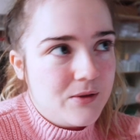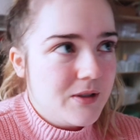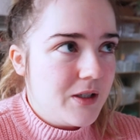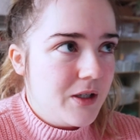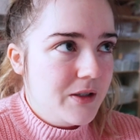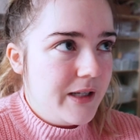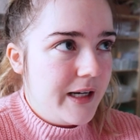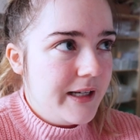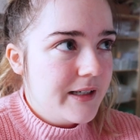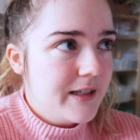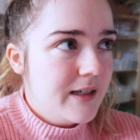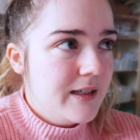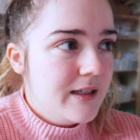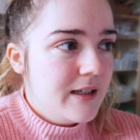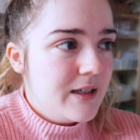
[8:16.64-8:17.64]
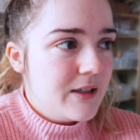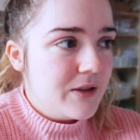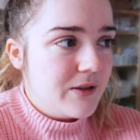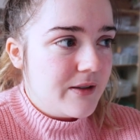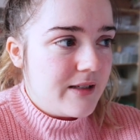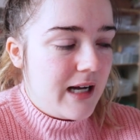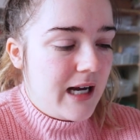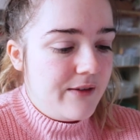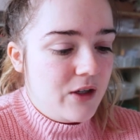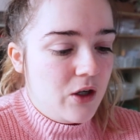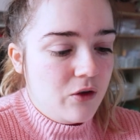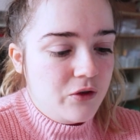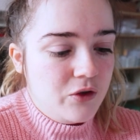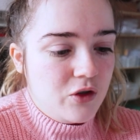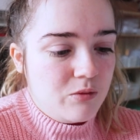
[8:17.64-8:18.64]
also like good to have it
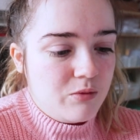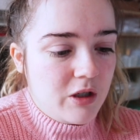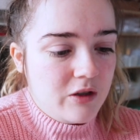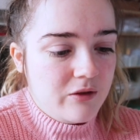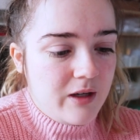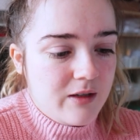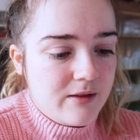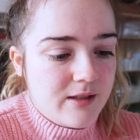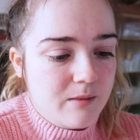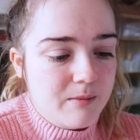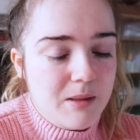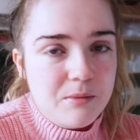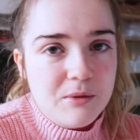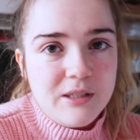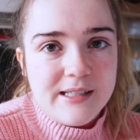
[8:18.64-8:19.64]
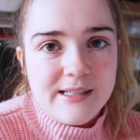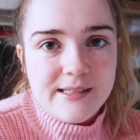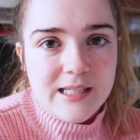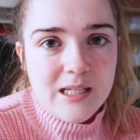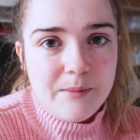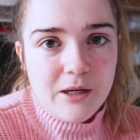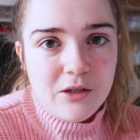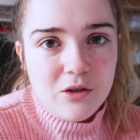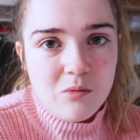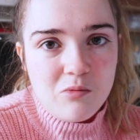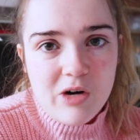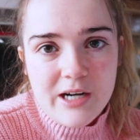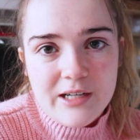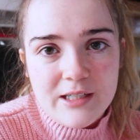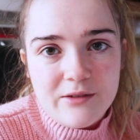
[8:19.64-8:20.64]
on your profile so people can see about your
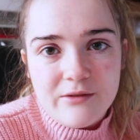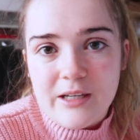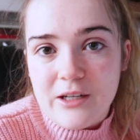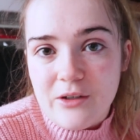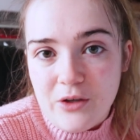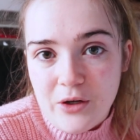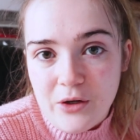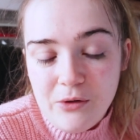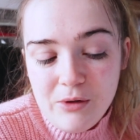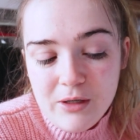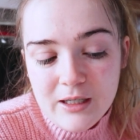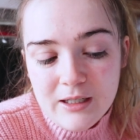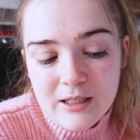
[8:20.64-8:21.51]
brand if they're new,